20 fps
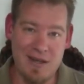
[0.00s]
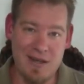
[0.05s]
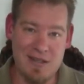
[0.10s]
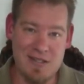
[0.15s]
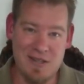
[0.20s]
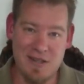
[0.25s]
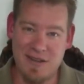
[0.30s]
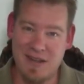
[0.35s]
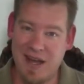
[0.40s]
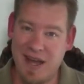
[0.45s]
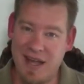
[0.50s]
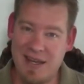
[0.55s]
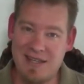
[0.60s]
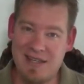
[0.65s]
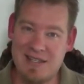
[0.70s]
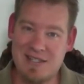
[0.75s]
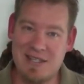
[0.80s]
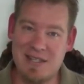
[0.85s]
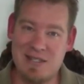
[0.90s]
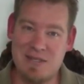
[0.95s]
so that the
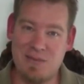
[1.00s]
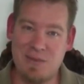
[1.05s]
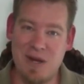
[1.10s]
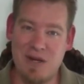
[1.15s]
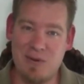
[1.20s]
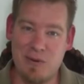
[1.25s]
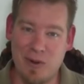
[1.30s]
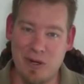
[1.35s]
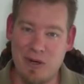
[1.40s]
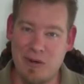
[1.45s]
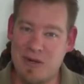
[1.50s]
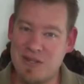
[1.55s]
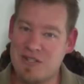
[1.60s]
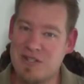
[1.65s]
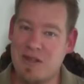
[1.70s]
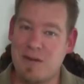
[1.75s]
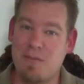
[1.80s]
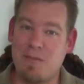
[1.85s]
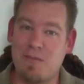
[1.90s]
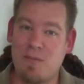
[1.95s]
ideas can spread quicker and
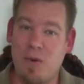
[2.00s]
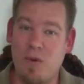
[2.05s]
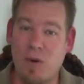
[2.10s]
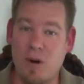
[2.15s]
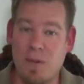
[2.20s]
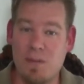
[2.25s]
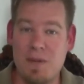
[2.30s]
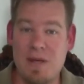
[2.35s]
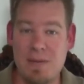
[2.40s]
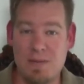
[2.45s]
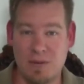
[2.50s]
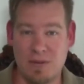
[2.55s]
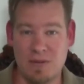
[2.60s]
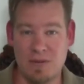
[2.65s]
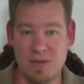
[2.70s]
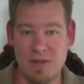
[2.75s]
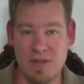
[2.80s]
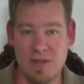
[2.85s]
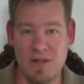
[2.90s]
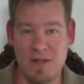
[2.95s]
so that more people